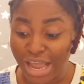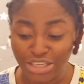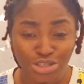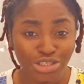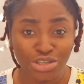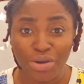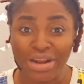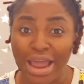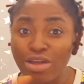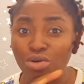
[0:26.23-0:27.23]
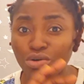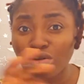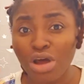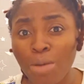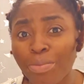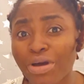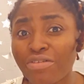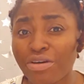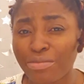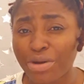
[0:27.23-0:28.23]
i just saw it i googled up a,
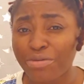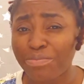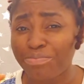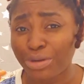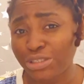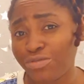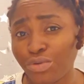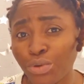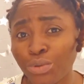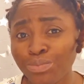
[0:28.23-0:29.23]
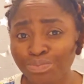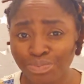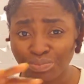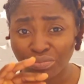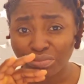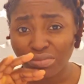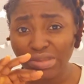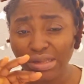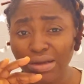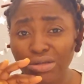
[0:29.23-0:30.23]
uh, a beautiful
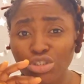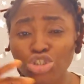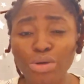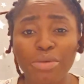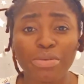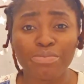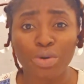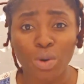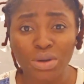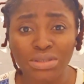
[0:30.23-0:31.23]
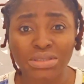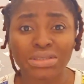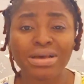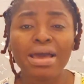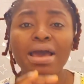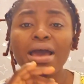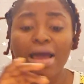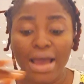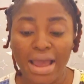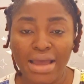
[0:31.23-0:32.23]
jewelry box
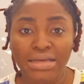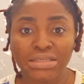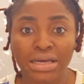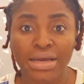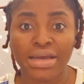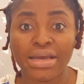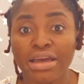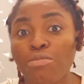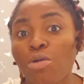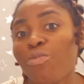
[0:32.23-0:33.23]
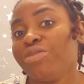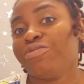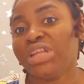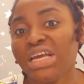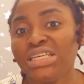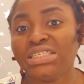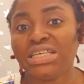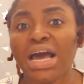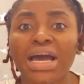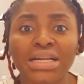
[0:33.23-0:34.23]
and he came up with this
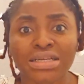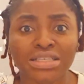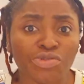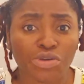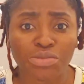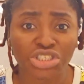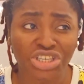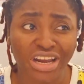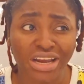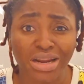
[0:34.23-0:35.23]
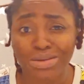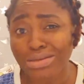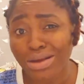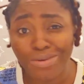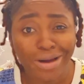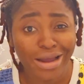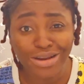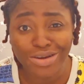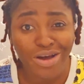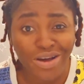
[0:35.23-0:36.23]
and it's from Shein. I was like, why
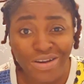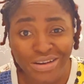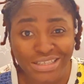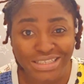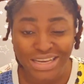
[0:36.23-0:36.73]
not?